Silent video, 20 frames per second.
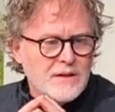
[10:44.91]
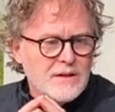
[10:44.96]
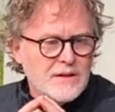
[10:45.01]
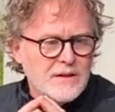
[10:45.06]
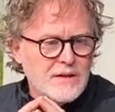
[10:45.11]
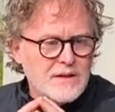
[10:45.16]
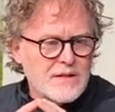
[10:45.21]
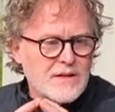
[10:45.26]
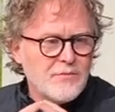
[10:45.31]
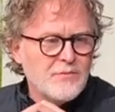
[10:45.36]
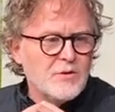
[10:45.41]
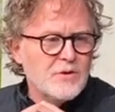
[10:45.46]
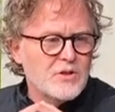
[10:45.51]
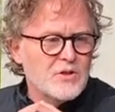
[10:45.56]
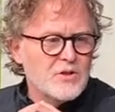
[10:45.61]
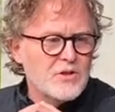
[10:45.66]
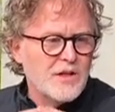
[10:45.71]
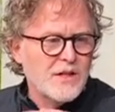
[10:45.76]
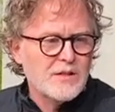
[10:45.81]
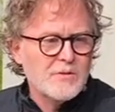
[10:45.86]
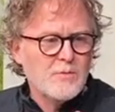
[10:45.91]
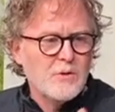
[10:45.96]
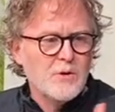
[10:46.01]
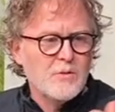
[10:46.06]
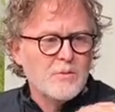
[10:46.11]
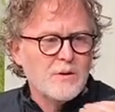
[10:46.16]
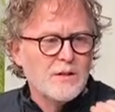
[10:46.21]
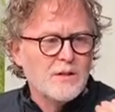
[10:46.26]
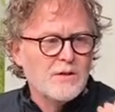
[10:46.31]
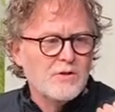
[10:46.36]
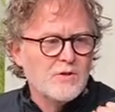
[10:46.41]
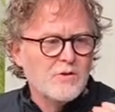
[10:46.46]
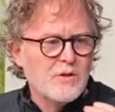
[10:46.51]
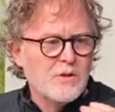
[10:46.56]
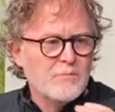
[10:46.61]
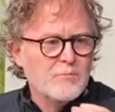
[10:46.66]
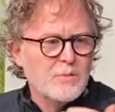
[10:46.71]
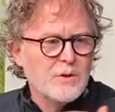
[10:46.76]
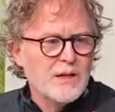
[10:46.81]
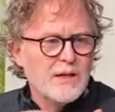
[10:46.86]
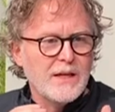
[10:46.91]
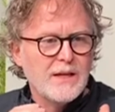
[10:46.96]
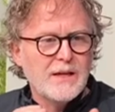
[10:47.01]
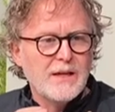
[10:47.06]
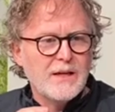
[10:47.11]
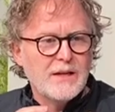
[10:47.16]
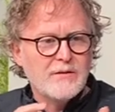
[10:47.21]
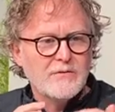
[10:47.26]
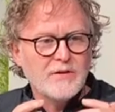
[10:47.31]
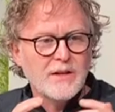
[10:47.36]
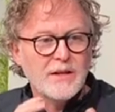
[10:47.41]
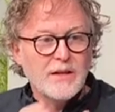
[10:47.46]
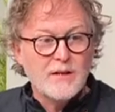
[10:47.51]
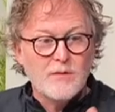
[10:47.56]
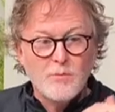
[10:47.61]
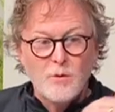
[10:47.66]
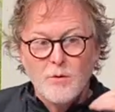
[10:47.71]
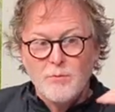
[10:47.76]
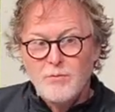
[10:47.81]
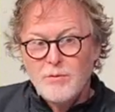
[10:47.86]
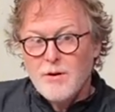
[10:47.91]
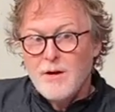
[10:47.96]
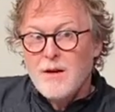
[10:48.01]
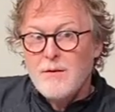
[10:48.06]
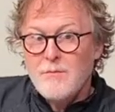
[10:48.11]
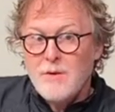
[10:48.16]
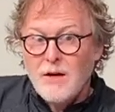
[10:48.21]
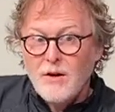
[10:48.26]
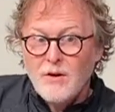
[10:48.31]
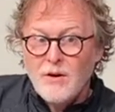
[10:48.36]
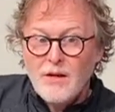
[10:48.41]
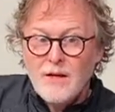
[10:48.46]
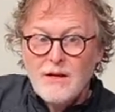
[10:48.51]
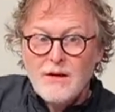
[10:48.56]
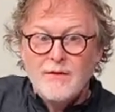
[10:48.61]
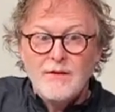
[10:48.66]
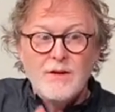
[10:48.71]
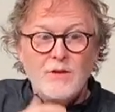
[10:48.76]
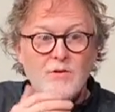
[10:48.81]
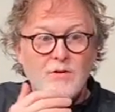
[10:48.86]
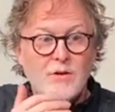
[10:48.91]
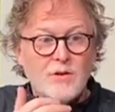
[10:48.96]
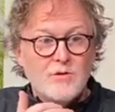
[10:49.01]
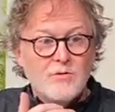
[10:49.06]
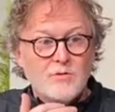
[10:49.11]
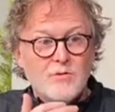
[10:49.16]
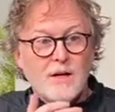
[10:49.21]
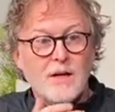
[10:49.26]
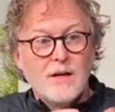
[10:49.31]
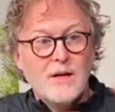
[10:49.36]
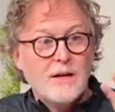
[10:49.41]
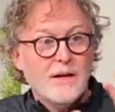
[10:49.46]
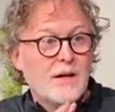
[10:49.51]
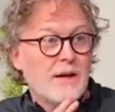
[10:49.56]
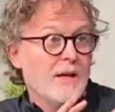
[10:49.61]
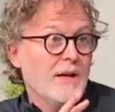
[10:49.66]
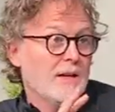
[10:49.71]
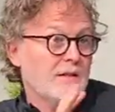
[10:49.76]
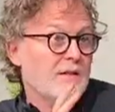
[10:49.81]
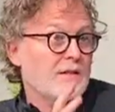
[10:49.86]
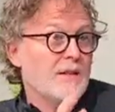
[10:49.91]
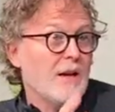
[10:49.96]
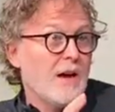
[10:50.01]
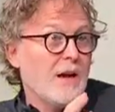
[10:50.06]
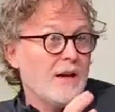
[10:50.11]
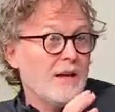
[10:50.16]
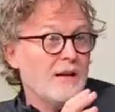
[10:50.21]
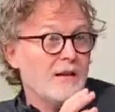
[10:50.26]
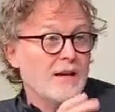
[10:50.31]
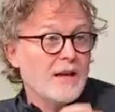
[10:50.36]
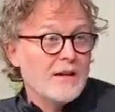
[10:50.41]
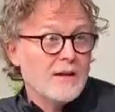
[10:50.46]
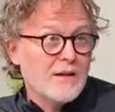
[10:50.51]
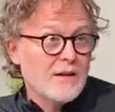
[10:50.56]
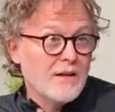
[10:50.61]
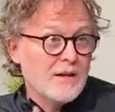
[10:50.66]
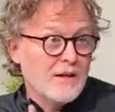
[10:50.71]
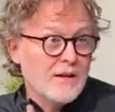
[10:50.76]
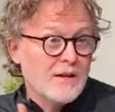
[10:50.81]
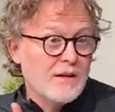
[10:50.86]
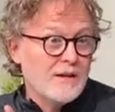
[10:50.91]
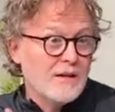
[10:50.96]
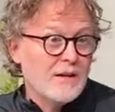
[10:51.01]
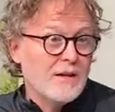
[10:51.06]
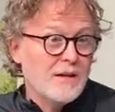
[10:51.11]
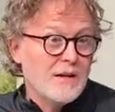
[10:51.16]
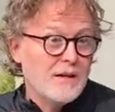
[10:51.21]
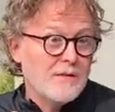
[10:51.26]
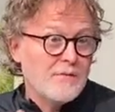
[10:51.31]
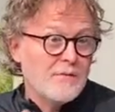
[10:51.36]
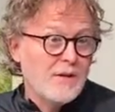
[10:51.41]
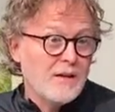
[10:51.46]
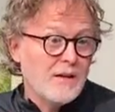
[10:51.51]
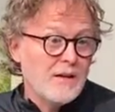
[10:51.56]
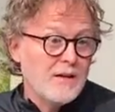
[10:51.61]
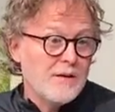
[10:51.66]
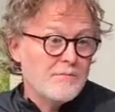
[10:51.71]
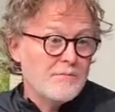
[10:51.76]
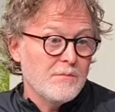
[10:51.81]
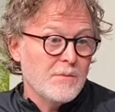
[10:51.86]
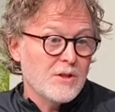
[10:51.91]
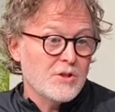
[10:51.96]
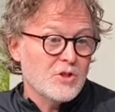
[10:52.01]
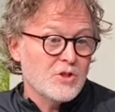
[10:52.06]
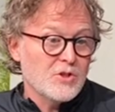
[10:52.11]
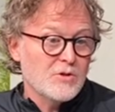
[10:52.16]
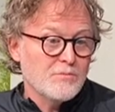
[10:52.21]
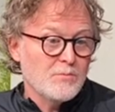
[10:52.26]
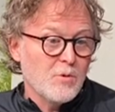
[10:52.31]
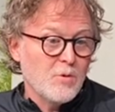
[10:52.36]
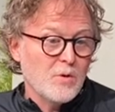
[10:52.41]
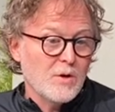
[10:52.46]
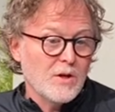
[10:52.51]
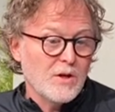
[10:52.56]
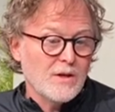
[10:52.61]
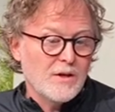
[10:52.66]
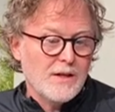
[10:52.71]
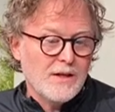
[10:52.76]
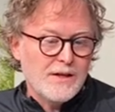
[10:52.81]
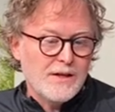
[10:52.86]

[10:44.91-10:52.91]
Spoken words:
it's different than Shakespeare because you can play kind of like in a more primary, and then you can style like a much more,